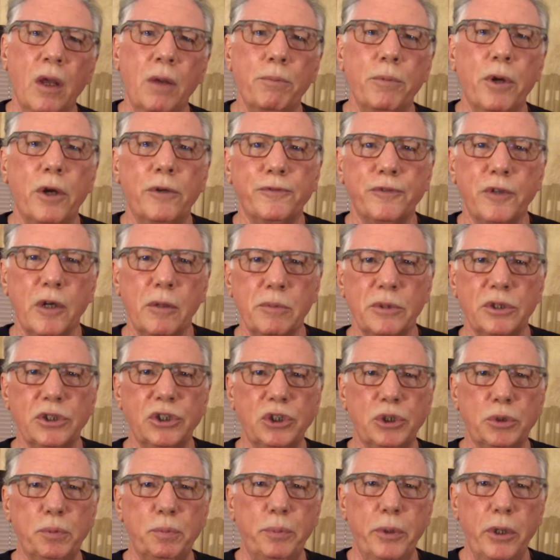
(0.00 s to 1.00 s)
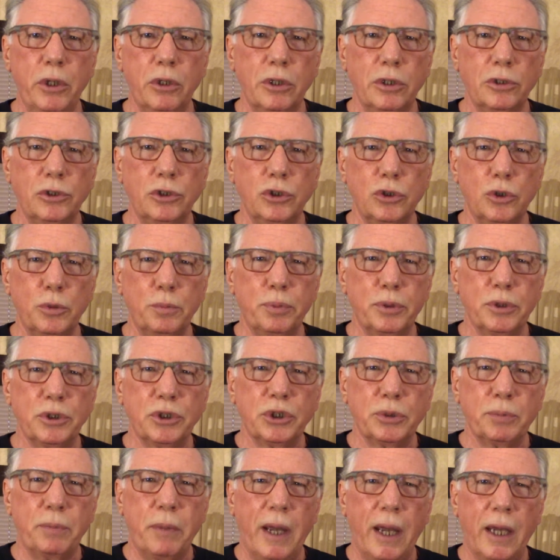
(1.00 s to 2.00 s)
but from a spiritual
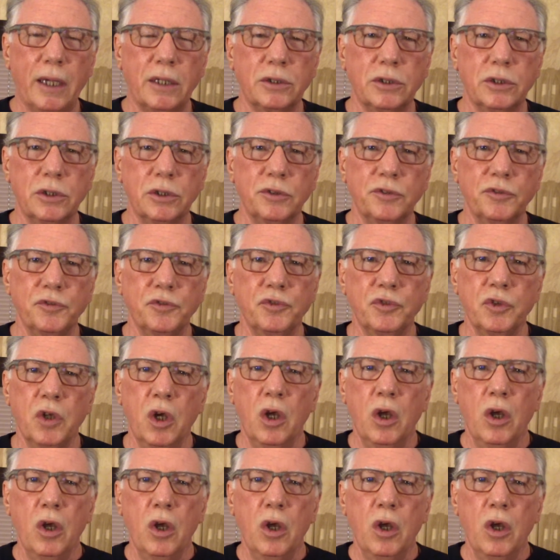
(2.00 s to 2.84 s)
perspective,